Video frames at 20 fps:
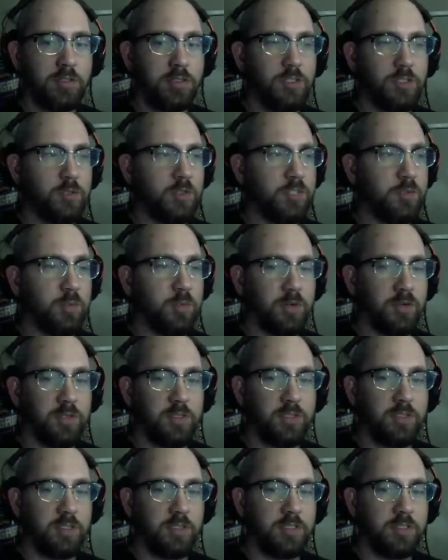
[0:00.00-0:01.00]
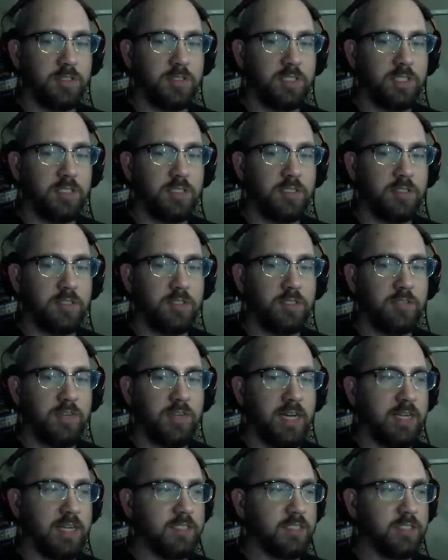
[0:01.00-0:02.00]
Twitch partners also get exclusive
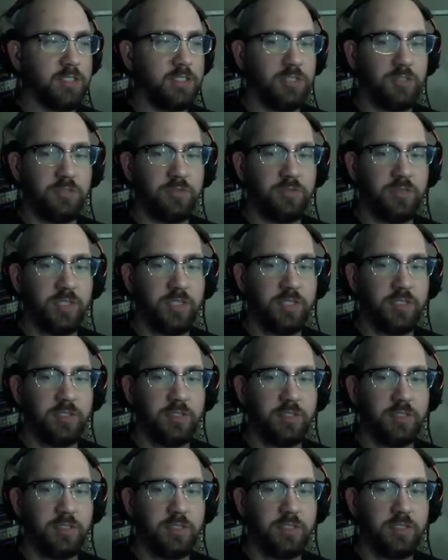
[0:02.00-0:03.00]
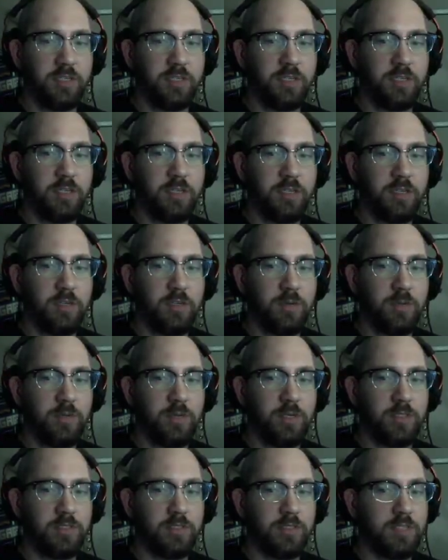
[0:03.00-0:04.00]
access to new features. We
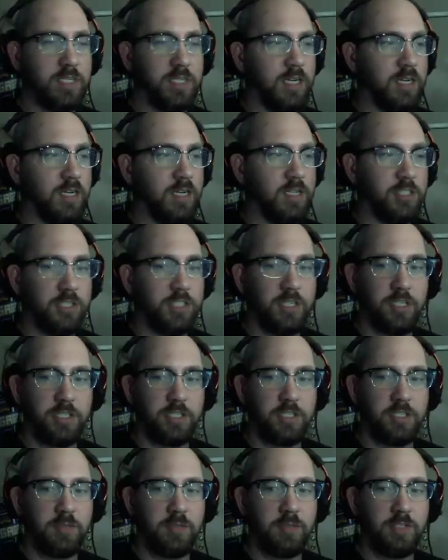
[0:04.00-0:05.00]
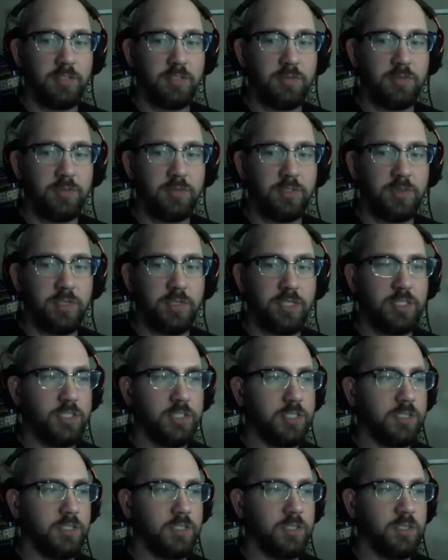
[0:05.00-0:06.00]
also get hush-hush emails from
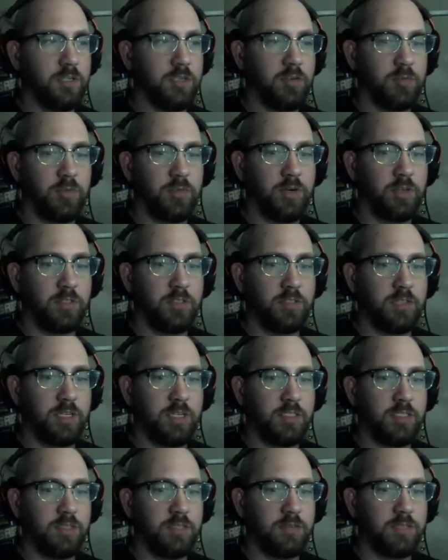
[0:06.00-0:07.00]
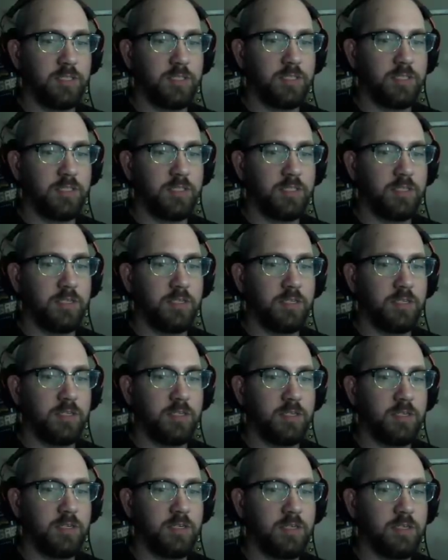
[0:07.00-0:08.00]
Twitch. Partners eyes only.
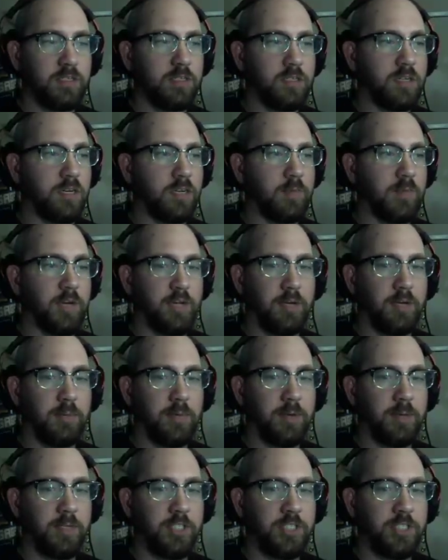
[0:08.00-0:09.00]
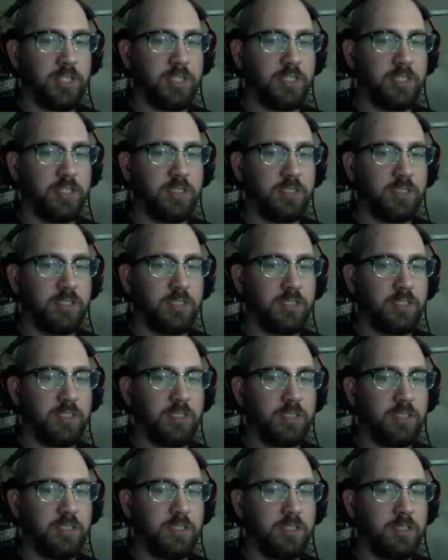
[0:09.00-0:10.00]
Talk about upcoming changes.
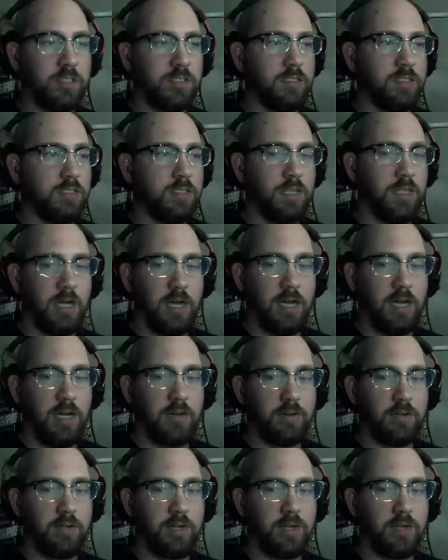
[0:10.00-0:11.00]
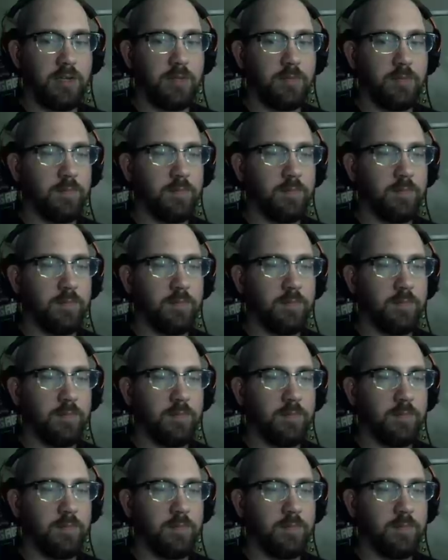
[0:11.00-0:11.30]
Ah, okay.